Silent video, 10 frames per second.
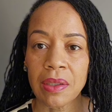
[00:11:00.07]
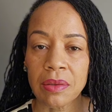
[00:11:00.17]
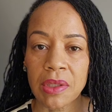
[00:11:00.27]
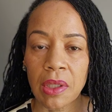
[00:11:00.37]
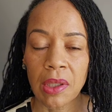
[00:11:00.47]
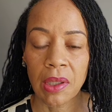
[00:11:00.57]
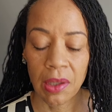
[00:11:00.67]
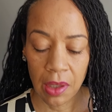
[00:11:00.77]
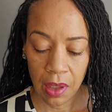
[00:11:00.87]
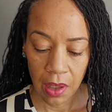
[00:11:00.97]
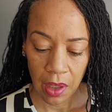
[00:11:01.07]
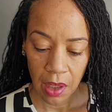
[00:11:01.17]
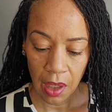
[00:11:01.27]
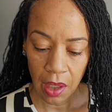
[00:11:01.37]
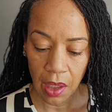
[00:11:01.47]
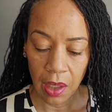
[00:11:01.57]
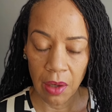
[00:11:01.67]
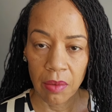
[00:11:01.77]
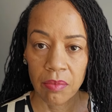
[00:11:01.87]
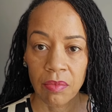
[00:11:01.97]
guilty
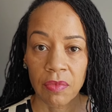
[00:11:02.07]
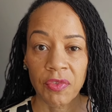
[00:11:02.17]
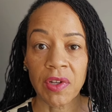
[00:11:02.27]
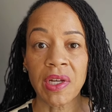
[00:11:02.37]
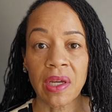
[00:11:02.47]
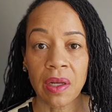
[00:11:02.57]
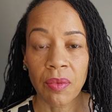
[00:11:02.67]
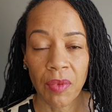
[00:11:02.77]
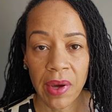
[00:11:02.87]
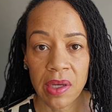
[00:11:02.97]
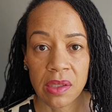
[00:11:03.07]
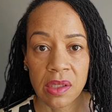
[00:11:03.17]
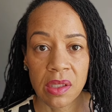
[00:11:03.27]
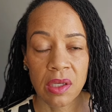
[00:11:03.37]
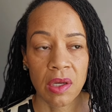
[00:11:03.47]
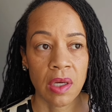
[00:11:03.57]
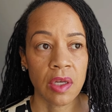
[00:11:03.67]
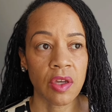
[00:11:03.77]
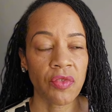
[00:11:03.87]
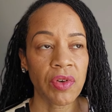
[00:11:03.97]
for needing rest.
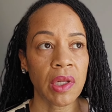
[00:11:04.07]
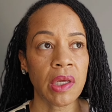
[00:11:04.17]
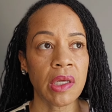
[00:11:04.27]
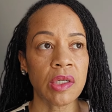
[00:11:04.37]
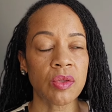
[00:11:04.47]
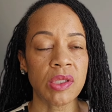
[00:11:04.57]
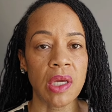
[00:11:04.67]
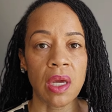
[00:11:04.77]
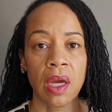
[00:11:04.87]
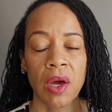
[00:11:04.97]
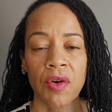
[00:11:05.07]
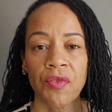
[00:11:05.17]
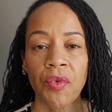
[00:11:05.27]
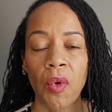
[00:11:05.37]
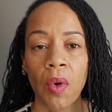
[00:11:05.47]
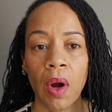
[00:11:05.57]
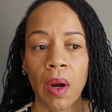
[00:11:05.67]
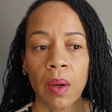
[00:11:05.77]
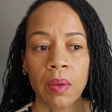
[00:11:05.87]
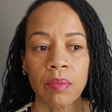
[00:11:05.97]
You're feeling guilty
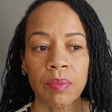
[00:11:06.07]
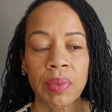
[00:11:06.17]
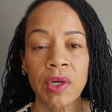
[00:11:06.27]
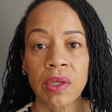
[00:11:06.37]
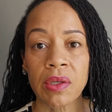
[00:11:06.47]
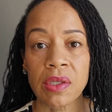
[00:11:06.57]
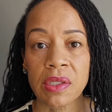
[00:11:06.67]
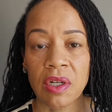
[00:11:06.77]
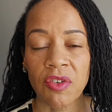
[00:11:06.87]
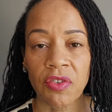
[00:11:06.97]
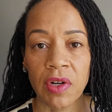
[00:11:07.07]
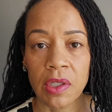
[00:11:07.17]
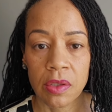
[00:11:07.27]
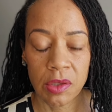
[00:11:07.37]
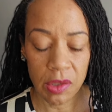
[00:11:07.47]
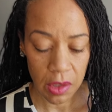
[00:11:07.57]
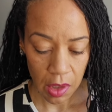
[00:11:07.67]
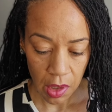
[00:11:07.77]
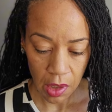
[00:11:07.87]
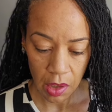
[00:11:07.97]
for putting yourself first.
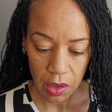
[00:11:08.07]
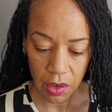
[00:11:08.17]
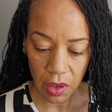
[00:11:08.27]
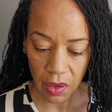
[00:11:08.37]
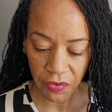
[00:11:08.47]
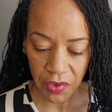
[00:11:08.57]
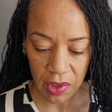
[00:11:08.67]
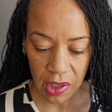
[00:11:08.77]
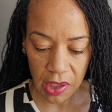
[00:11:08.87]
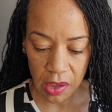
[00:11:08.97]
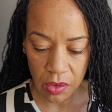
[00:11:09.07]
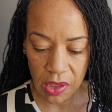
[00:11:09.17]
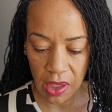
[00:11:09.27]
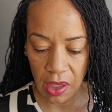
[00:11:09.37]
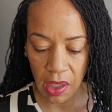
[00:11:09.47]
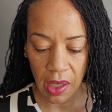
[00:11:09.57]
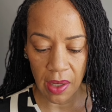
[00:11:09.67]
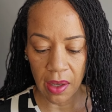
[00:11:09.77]
You're feeling guilty